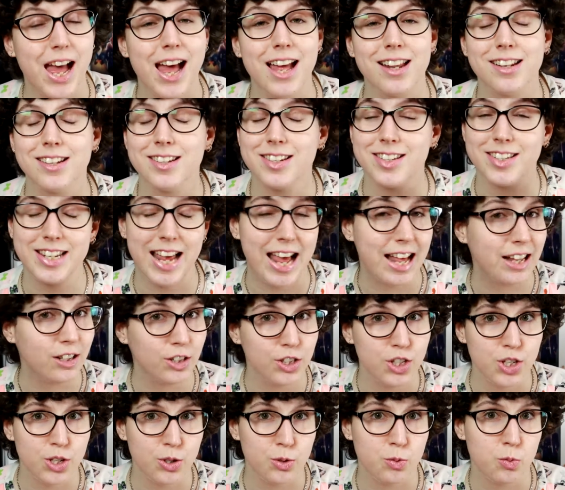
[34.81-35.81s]
and
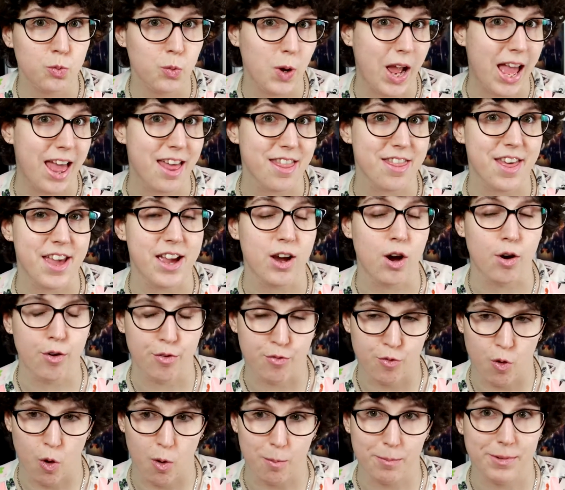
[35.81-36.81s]
tell you where they are
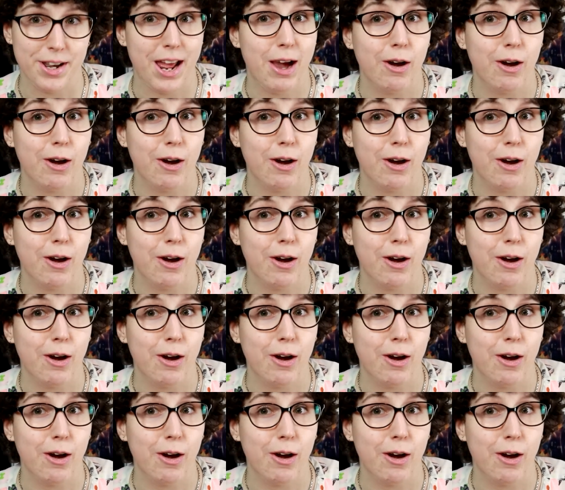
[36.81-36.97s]
from.